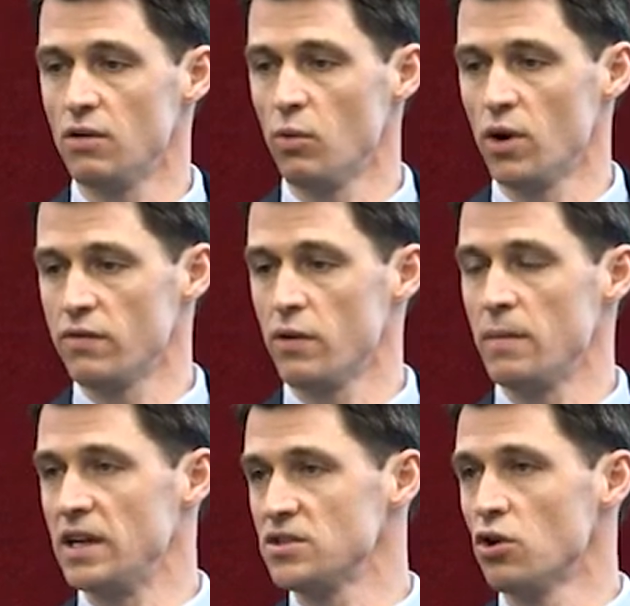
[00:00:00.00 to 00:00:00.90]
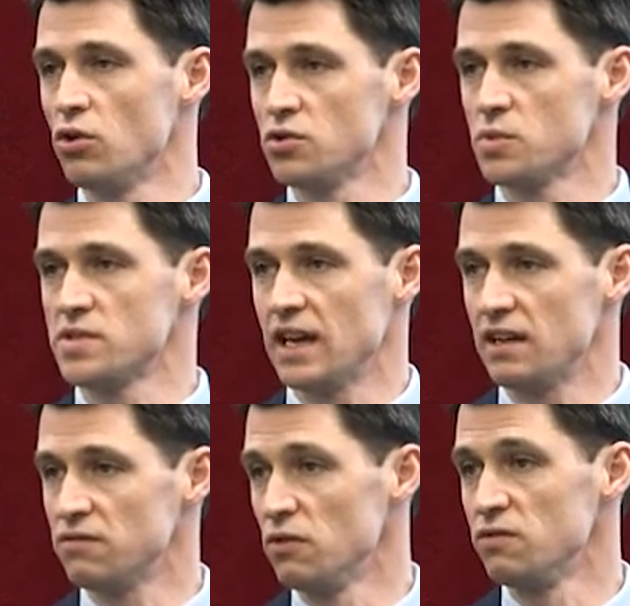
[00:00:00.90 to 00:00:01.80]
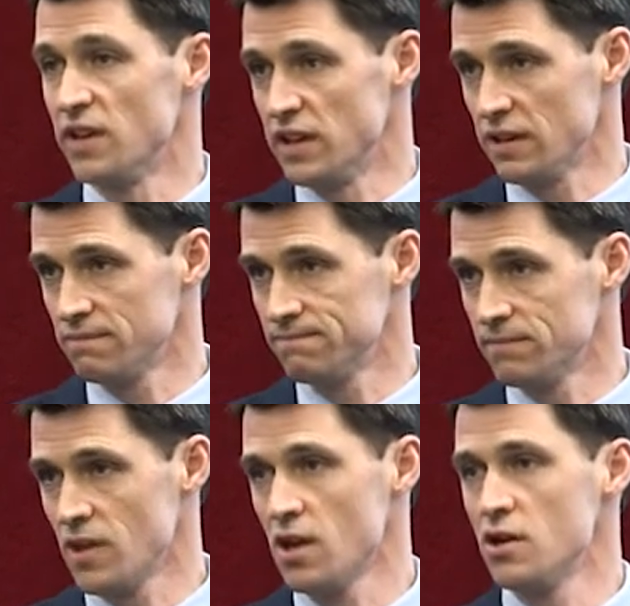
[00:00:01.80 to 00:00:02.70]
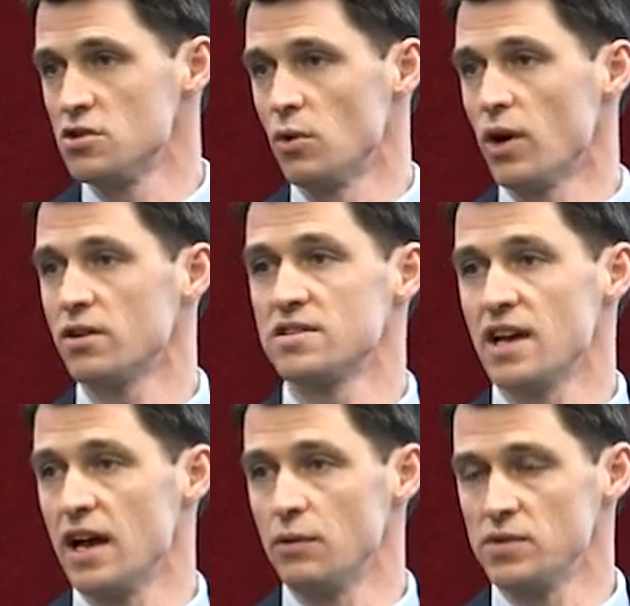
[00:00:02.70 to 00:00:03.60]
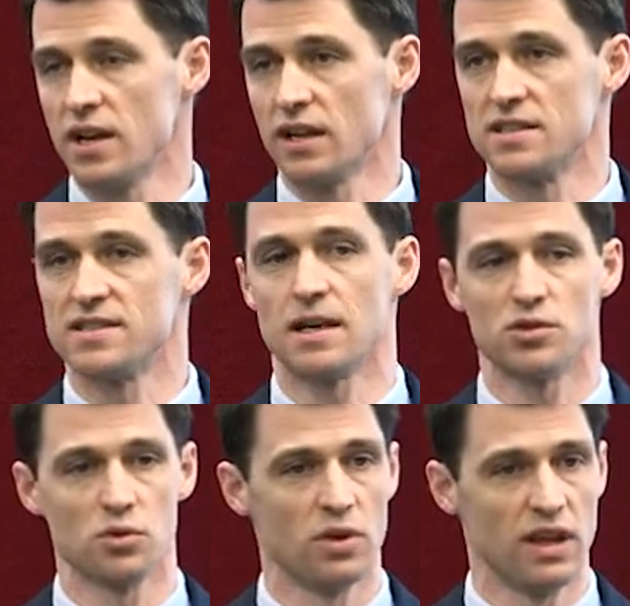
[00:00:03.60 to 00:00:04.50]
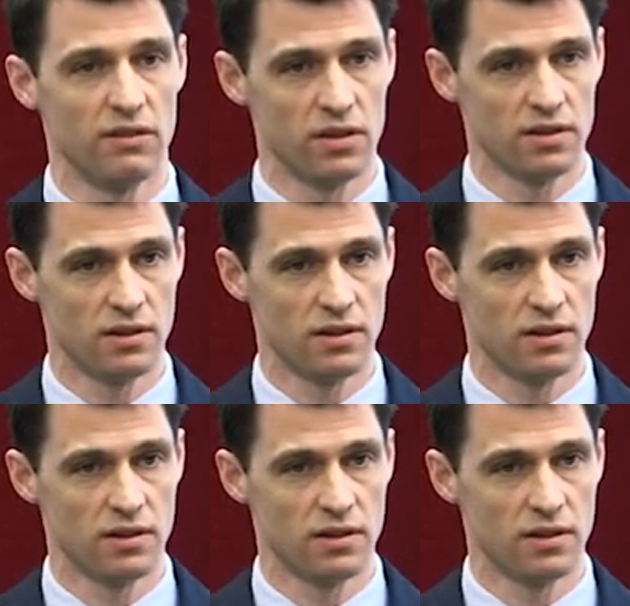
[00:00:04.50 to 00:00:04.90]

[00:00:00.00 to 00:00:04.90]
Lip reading: one of our main goals was to get full funding. So our design was at a conceptual level,